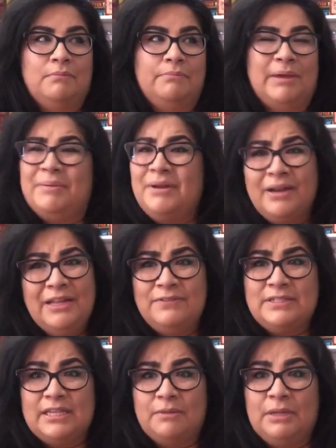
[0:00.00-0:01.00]
maybe not
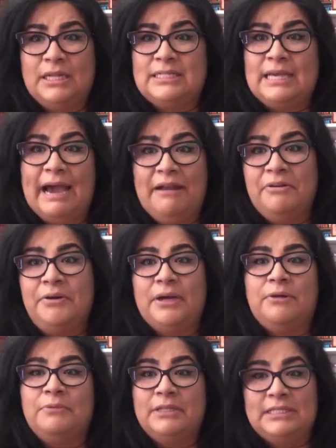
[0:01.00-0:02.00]
even 10 minutes. I don't know.
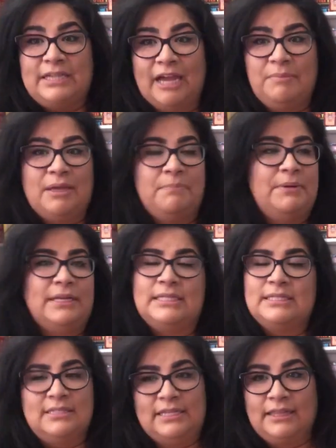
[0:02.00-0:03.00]
I don't really time it, but it
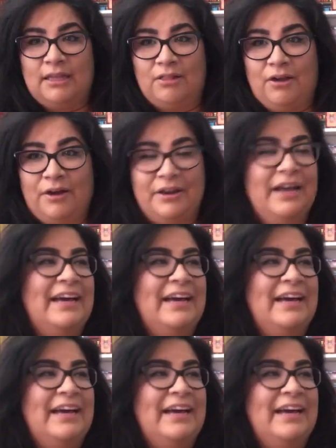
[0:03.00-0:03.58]
doesn't take that long.